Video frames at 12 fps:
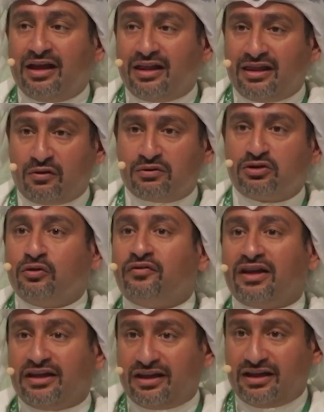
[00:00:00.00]
There was no
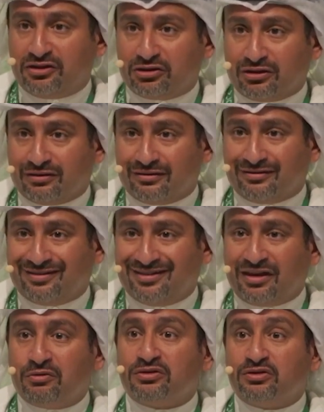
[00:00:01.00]
validation.
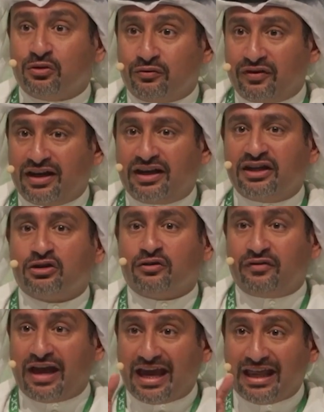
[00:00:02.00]
There was no validation
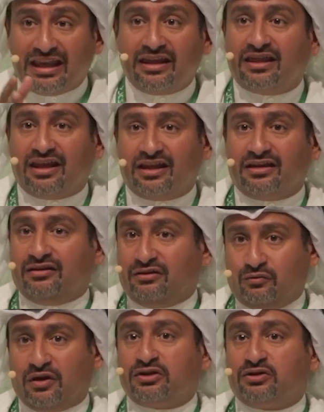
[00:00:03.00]
of anything
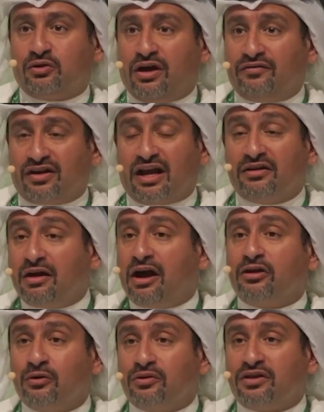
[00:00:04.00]
whatsoever. And
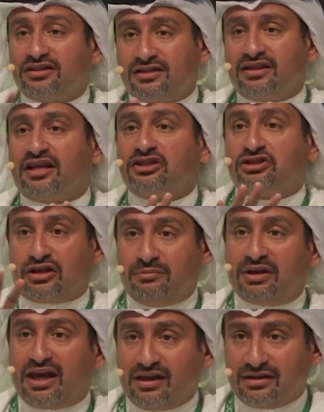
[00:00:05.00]
I know this is an
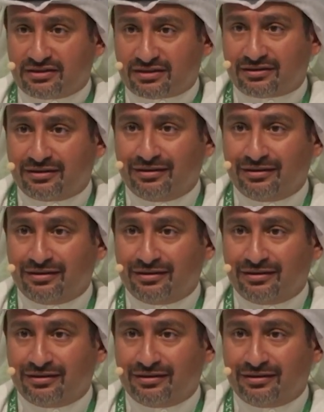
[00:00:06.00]
extreme case.